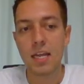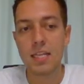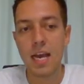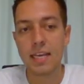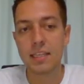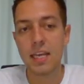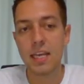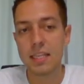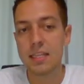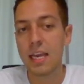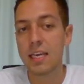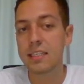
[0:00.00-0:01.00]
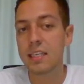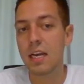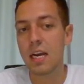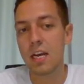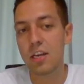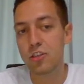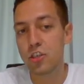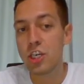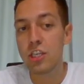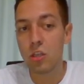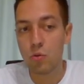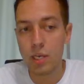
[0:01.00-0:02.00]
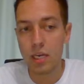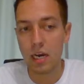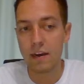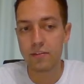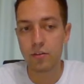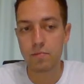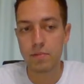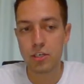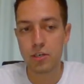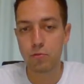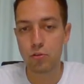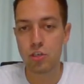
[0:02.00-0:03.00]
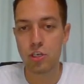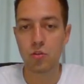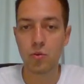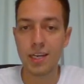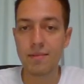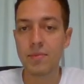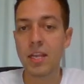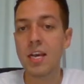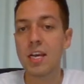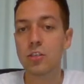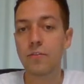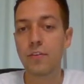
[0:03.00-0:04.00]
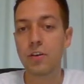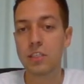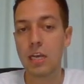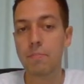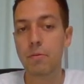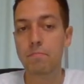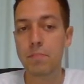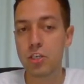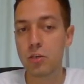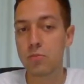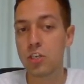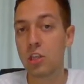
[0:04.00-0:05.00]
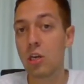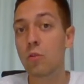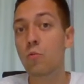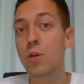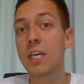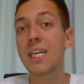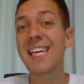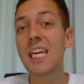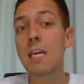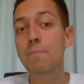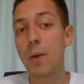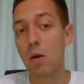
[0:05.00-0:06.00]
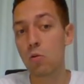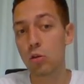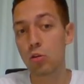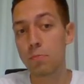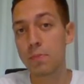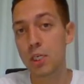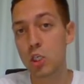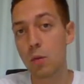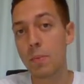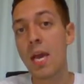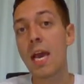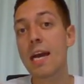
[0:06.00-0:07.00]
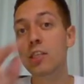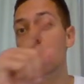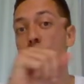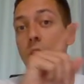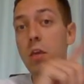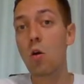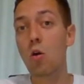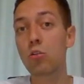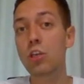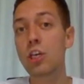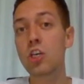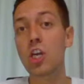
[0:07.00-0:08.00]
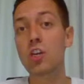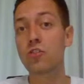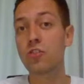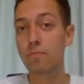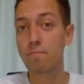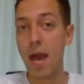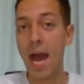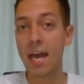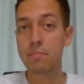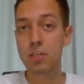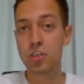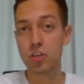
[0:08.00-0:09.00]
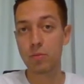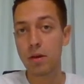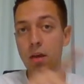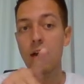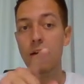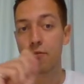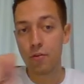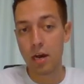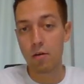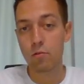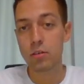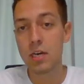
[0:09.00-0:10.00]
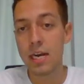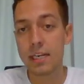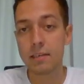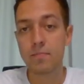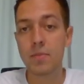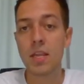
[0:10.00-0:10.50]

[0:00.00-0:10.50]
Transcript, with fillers: knight takes uh, g3 after bishop to g3. So for example, bishop g3, we keep our good bishop, and so they only change their bad bishop for our knight.